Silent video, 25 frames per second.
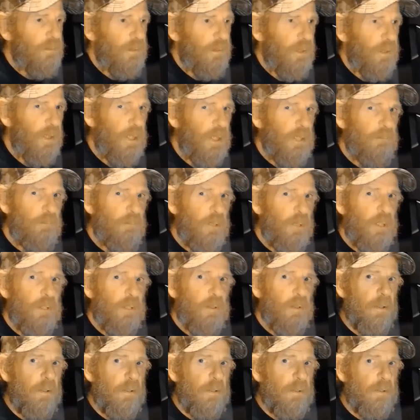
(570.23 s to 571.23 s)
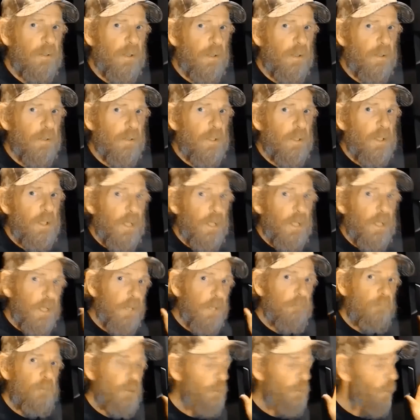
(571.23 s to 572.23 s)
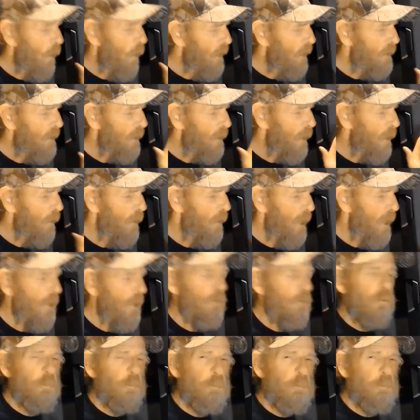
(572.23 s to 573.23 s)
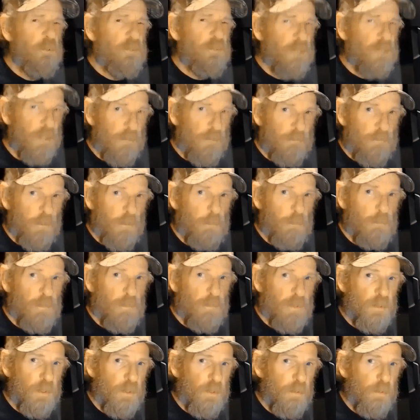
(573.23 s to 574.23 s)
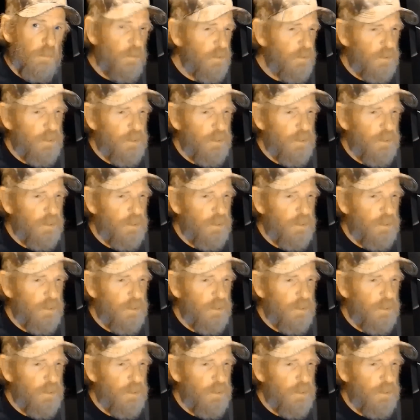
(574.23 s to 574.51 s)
That ain't very long at all. And if you want to go to 100% from 0,